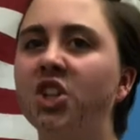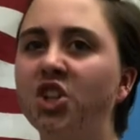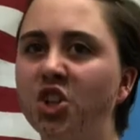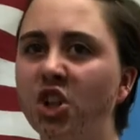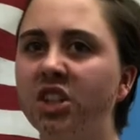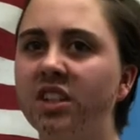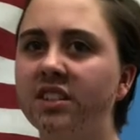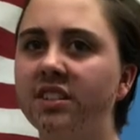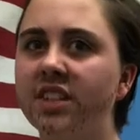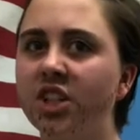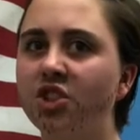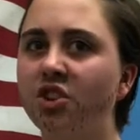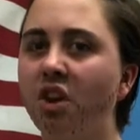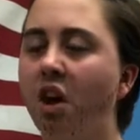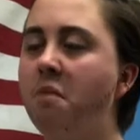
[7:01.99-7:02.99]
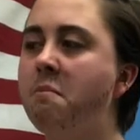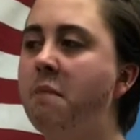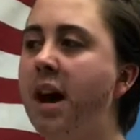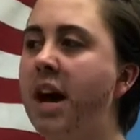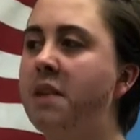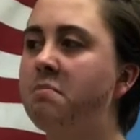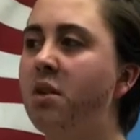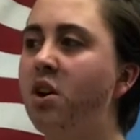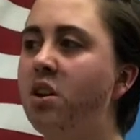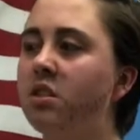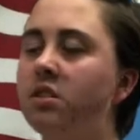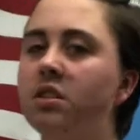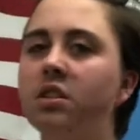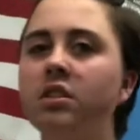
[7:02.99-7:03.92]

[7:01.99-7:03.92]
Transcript: good decision on my part.